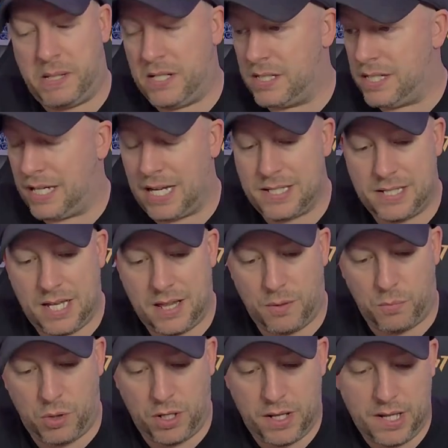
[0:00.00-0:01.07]
because like I say,
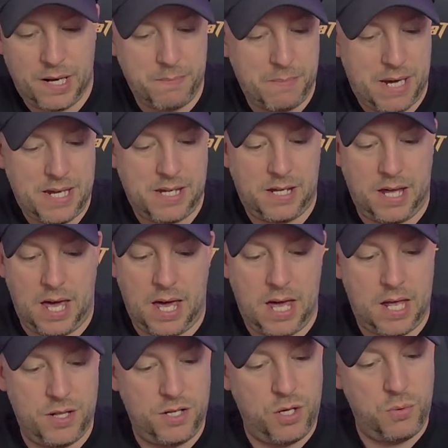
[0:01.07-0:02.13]
the one in my
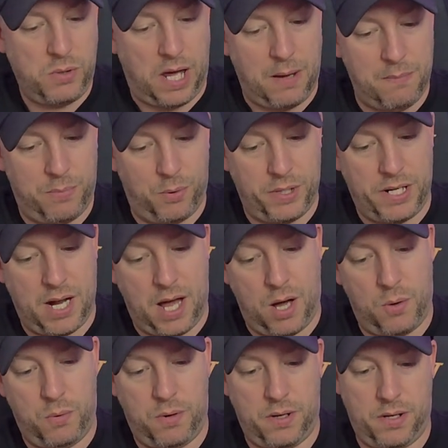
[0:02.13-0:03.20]
new Game Boy
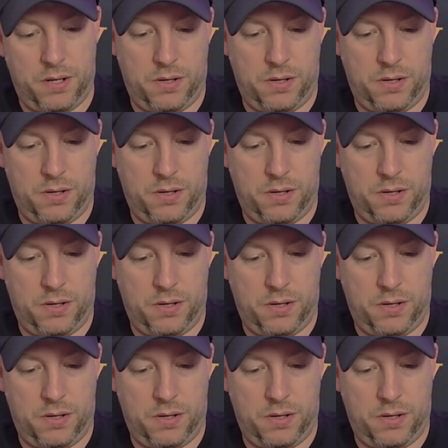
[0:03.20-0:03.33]
now